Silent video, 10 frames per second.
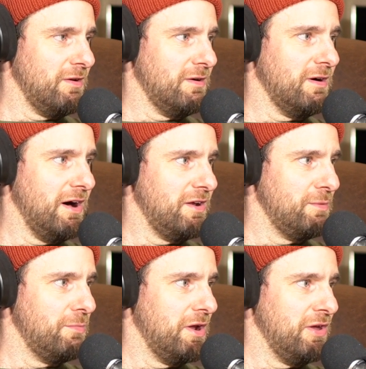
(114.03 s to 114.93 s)
your
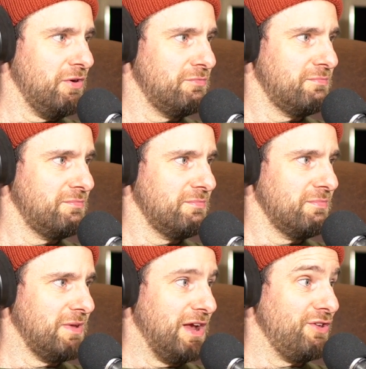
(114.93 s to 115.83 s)
hard-earned money on
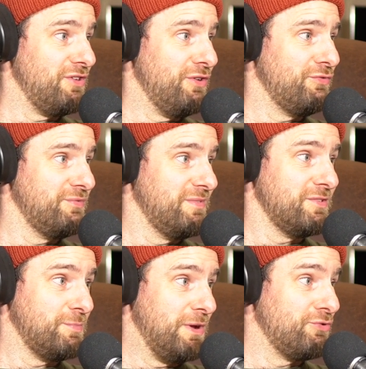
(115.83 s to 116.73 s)
getting yourself
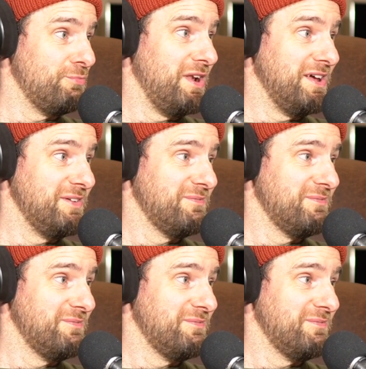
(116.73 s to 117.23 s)
a Spectral Mullet.